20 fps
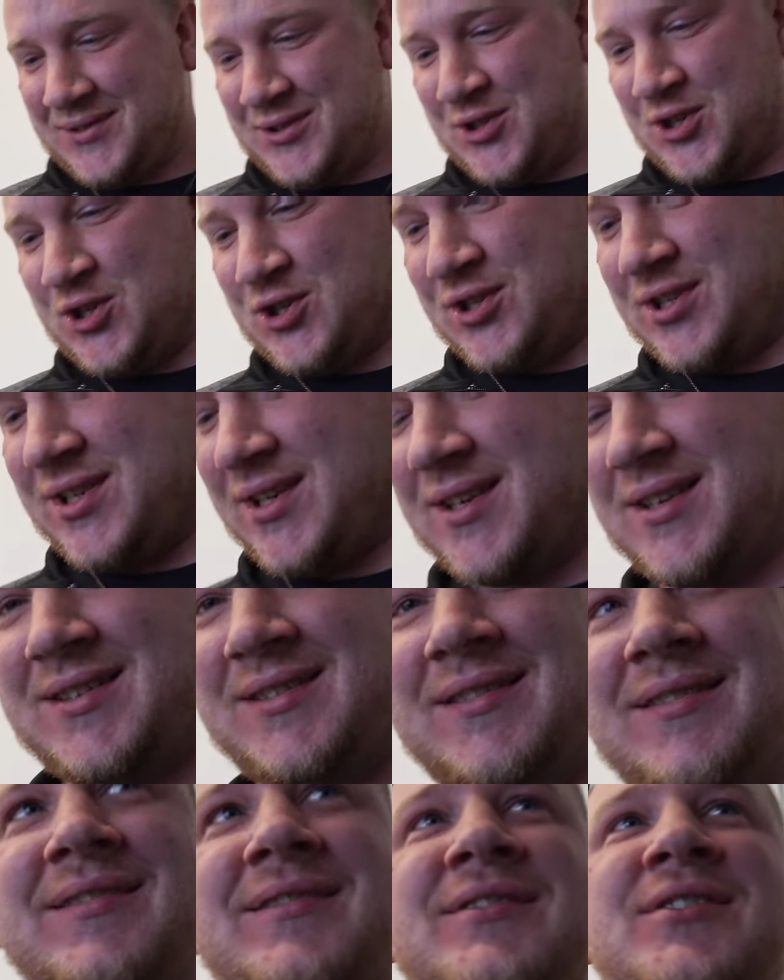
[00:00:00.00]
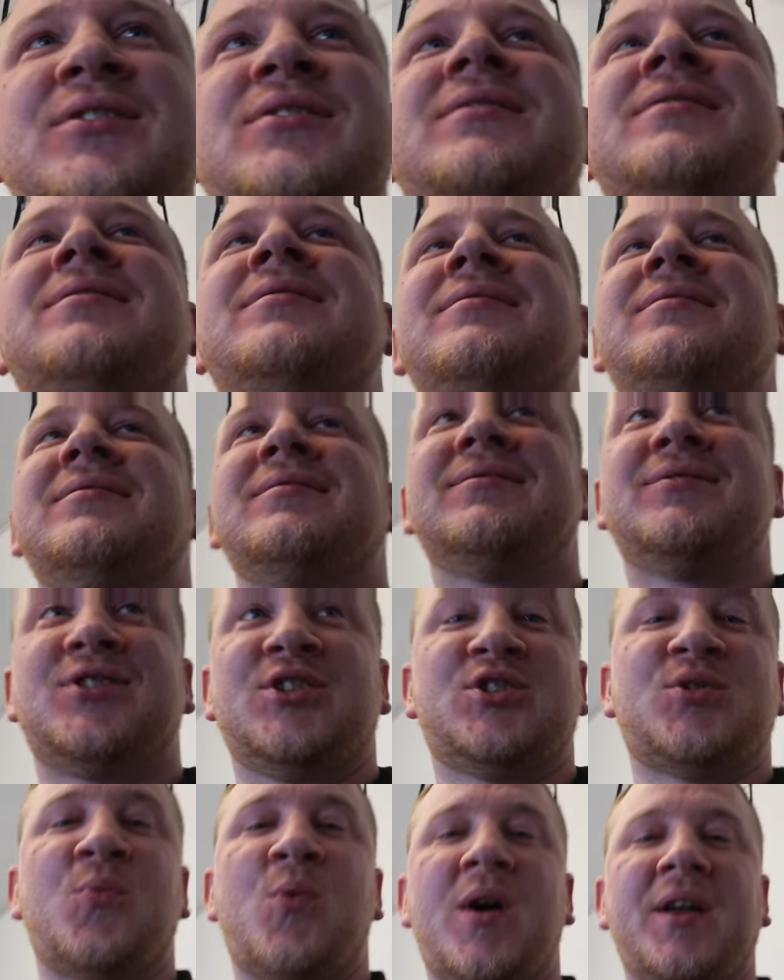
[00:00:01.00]
Just
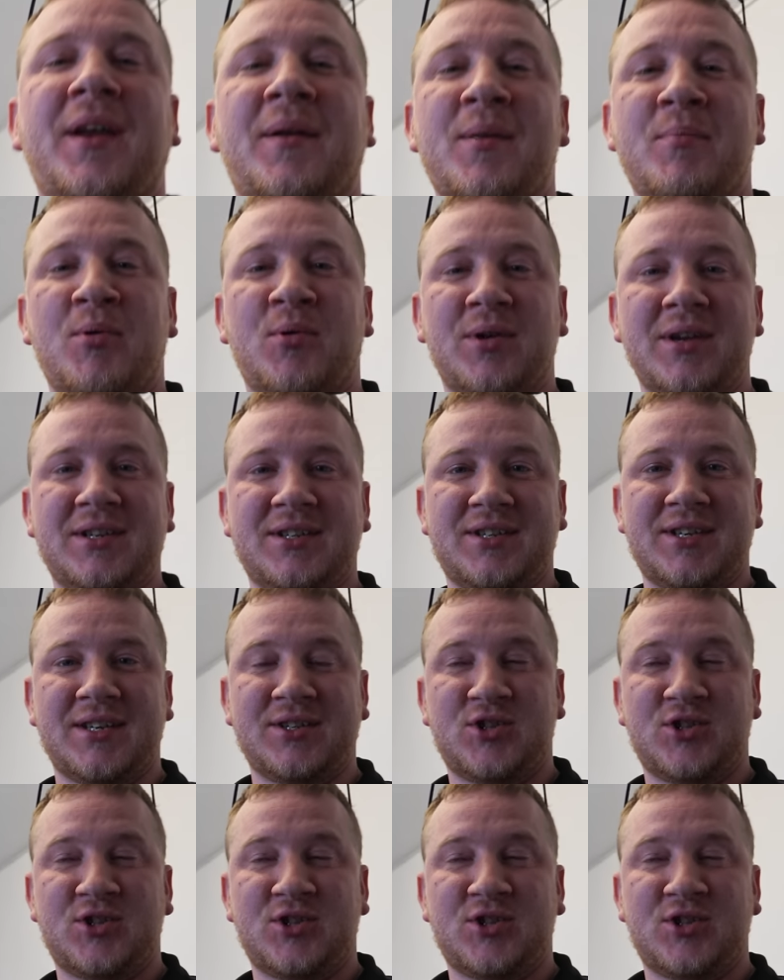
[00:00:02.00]
to wind up the boys,